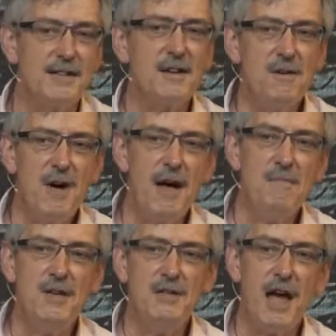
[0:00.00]
So
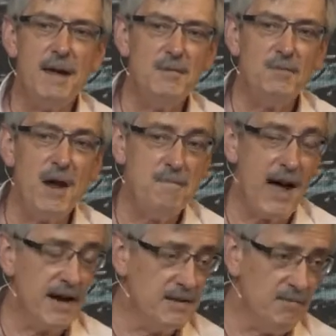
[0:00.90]
James went
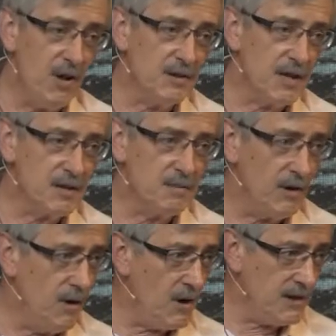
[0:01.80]
back into politics,
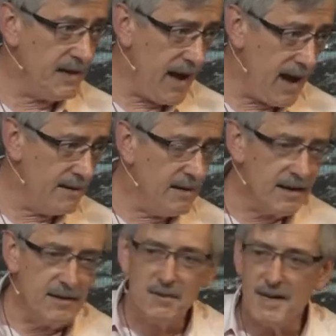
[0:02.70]
but lost again
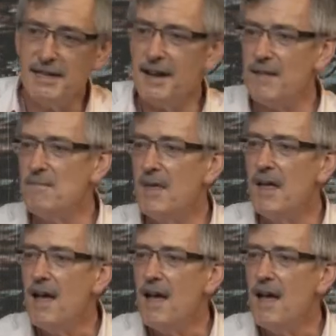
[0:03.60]
in 2011,